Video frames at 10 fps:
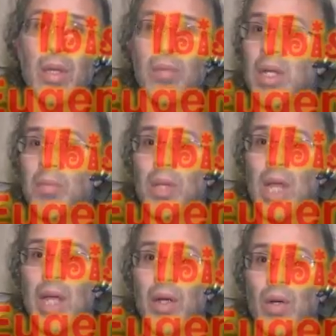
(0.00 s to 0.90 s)
MIDI
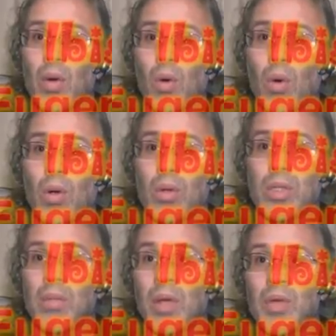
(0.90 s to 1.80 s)
player or
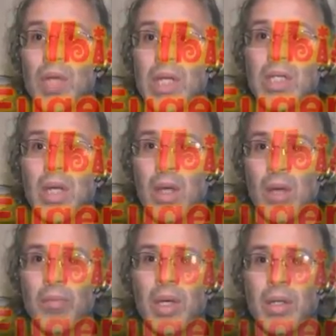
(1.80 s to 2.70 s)
some other things.
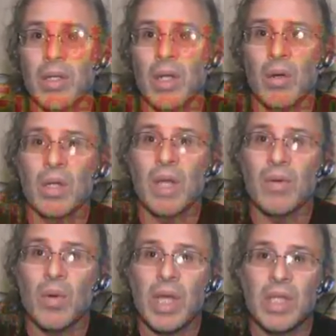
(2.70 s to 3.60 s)
But, you know,
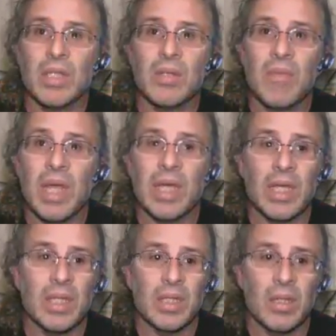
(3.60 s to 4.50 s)
clever ways to make
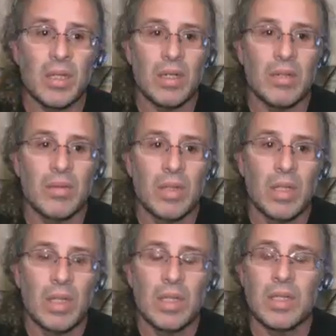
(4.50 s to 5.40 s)
it
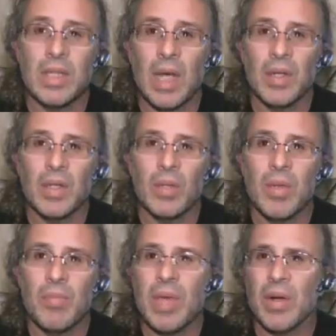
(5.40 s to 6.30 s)
sound a little
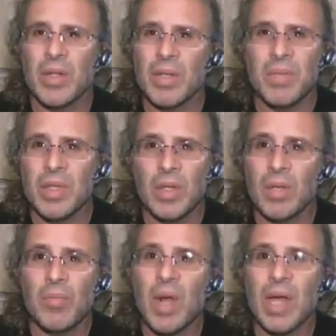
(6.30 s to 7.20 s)
bit better, something you
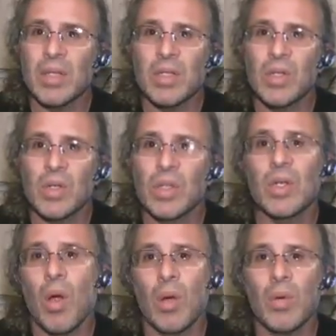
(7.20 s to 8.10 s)
can practice your
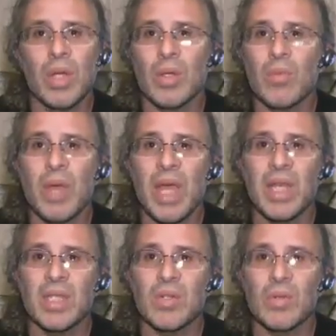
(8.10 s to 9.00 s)
guitar with, or
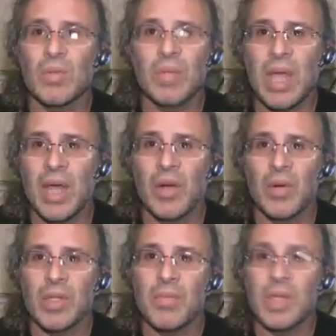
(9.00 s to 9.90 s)
bass, or piano,
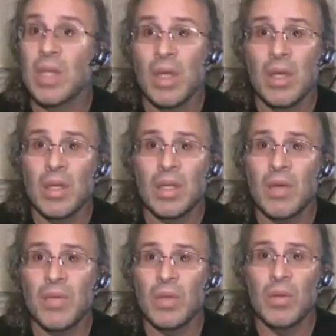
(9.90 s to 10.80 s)
or something,
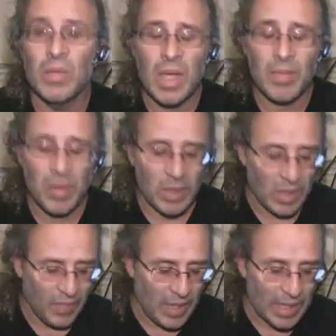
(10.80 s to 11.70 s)
give you tempo and
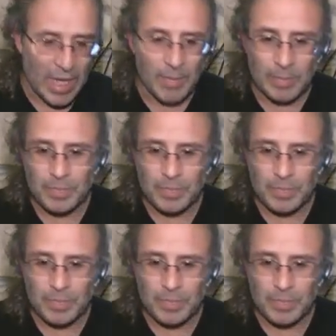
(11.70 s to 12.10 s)
stuff like that.